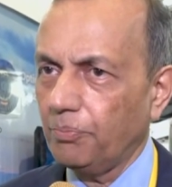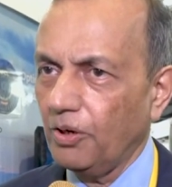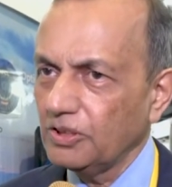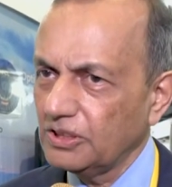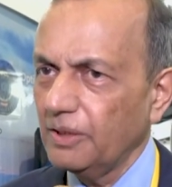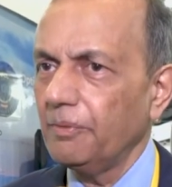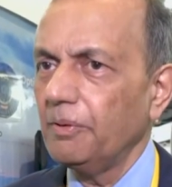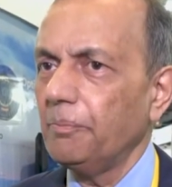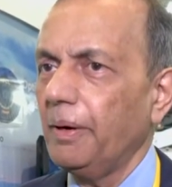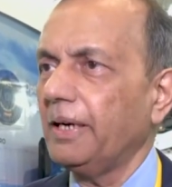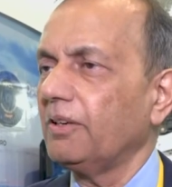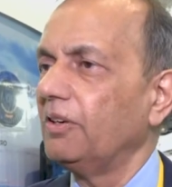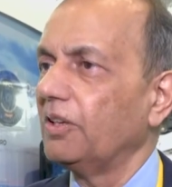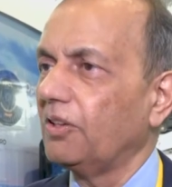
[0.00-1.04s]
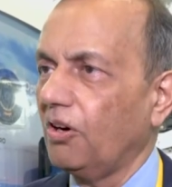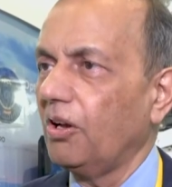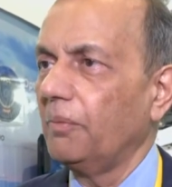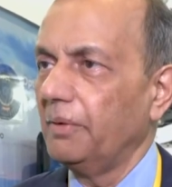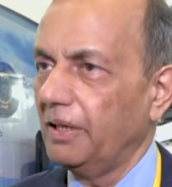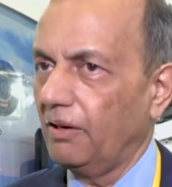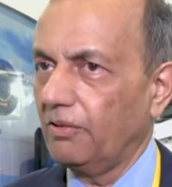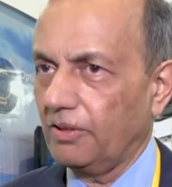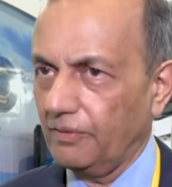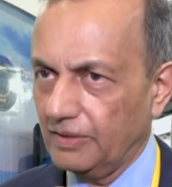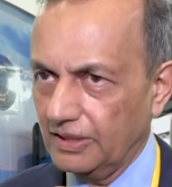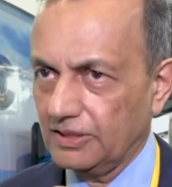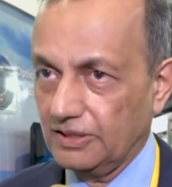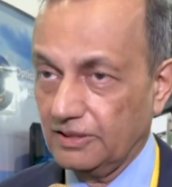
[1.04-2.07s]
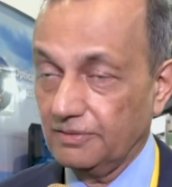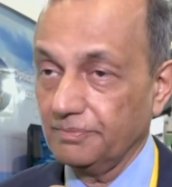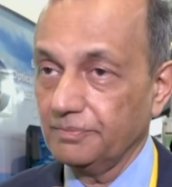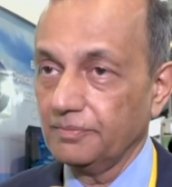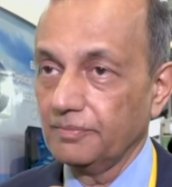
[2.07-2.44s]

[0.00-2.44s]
positive impact on economy out of this.